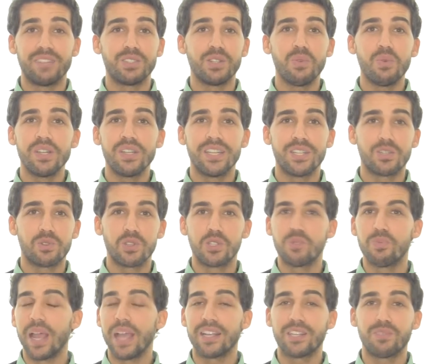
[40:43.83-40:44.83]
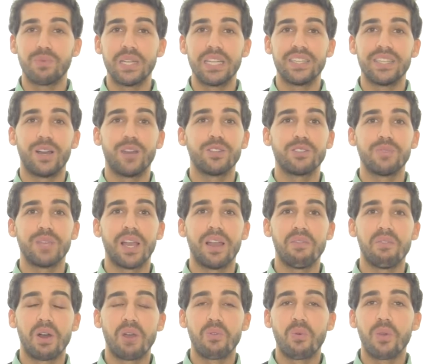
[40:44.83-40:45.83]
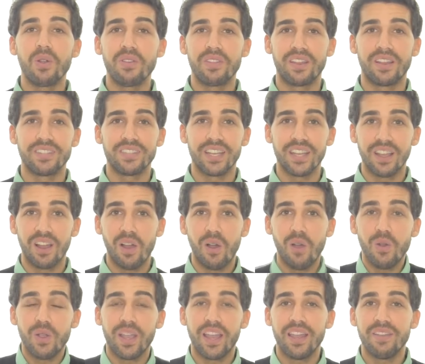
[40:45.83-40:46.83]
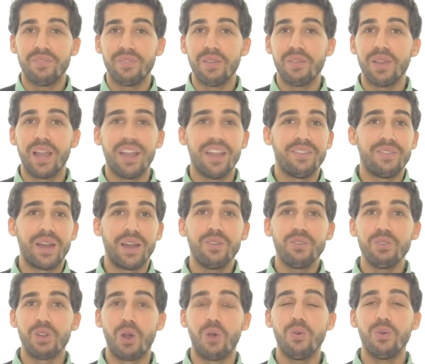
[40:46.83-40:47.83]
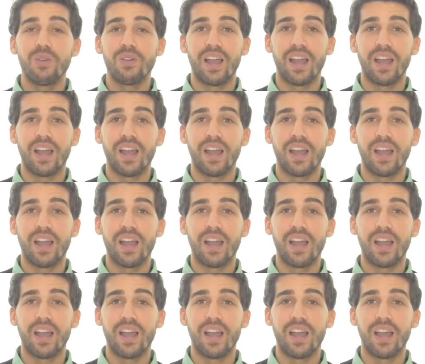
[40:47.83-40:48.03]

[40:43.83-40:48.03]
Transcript: If someone disrespects me and tells me I'm unworthy, I'll say, okay, maybe I am. I don't know.